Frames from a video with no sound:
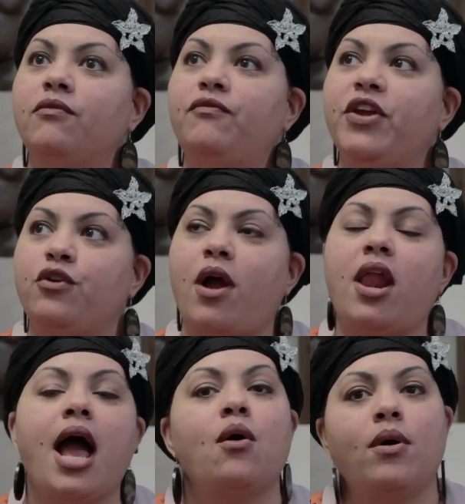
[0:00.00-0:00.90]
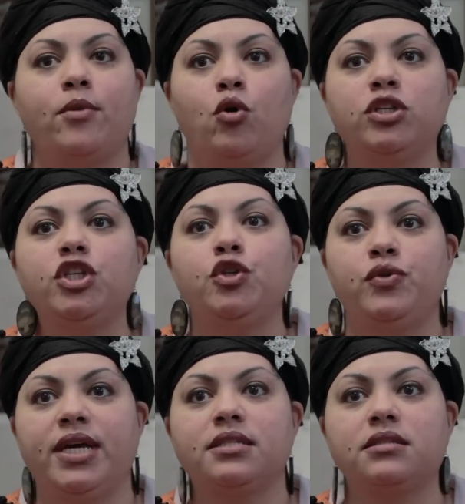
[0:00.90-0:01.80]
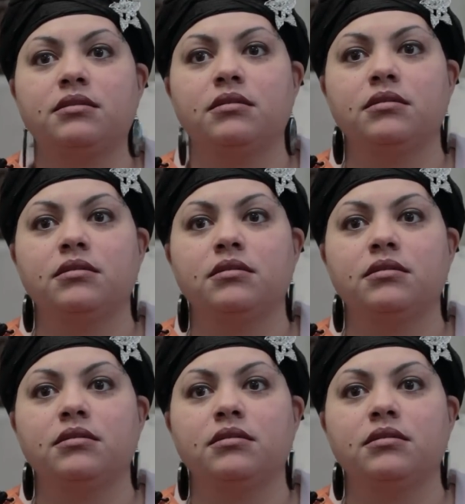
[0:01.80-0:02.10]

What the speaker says: figure out how I'm going to do this.